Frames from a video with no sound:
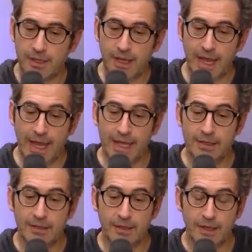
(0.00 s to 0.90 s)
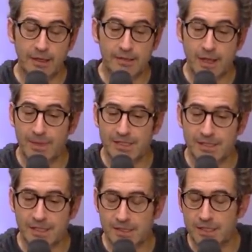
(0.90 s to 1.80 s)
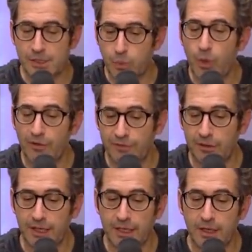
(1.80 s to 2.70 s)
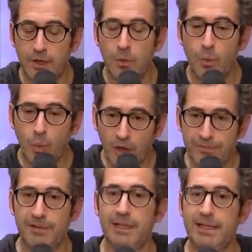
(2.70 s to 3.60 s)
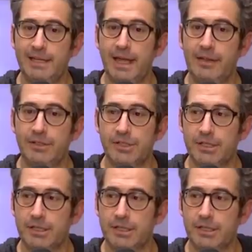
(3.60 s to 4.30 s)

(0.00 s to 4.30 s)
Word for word: and in some instances like just willfully willfully negligent.